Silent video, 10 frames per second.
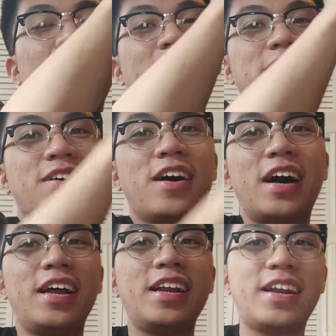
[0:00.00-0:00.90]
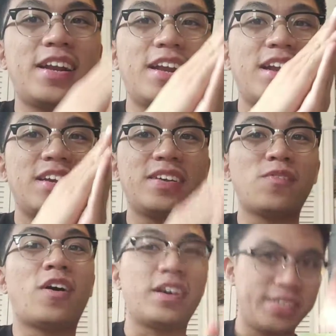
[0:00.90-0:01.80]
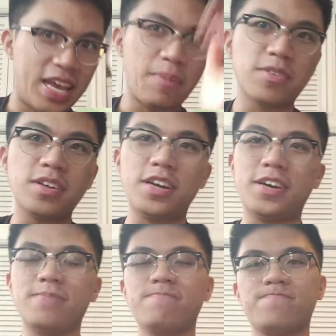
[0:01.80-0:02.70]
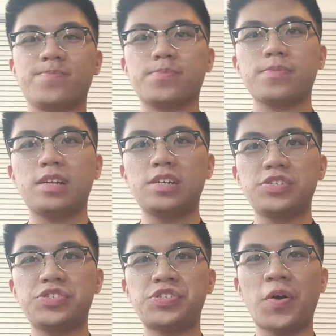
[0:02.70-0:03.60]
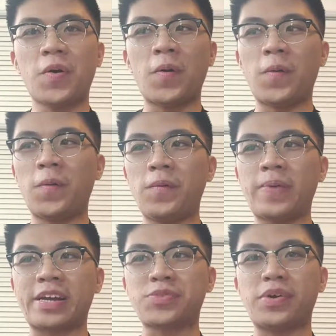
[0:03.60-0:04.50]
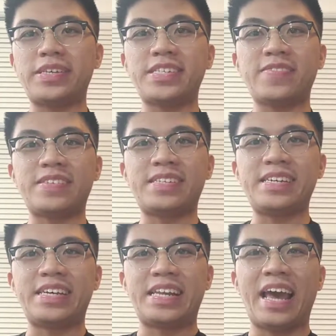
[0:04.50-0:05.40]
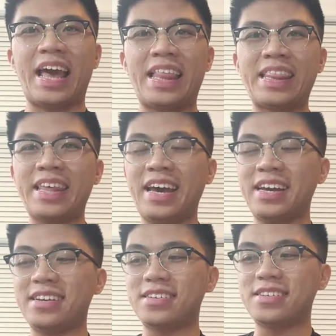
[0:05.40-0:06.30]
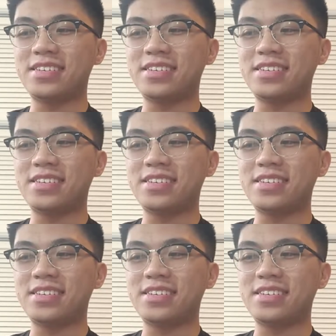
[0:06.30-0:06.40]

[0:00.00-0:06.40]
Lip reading: It won Game of the Year. So back in 2017, and then